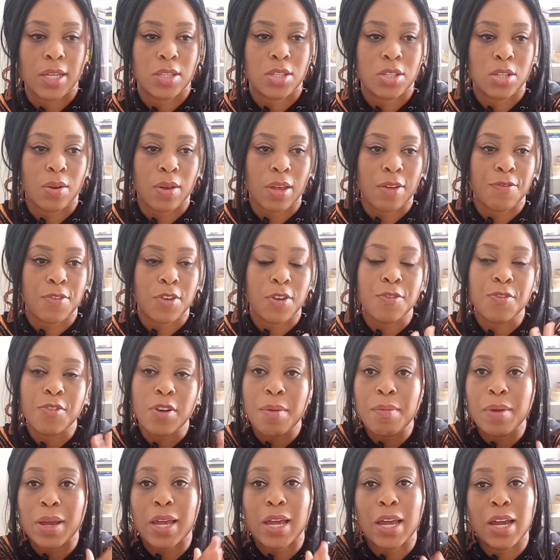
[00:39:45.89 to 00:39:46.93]
So if you're from
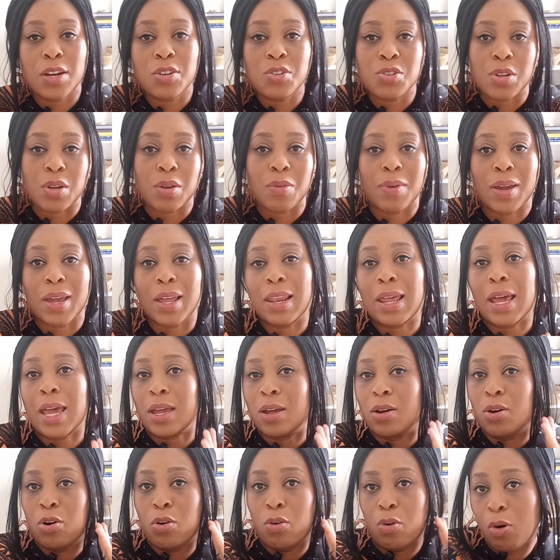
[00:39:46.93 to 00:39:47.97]
a country where like a
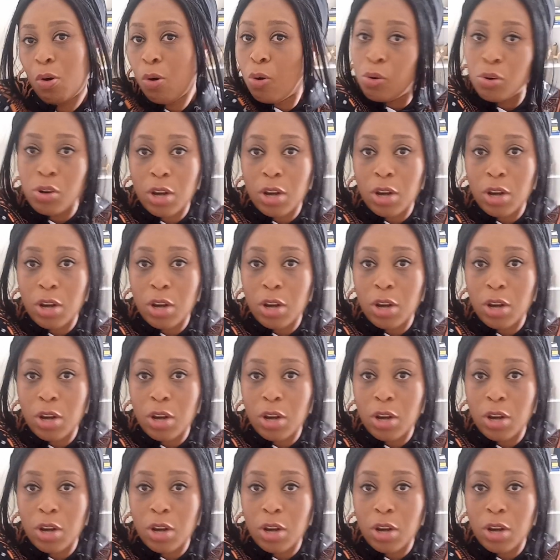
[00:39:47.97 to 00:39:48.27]
whole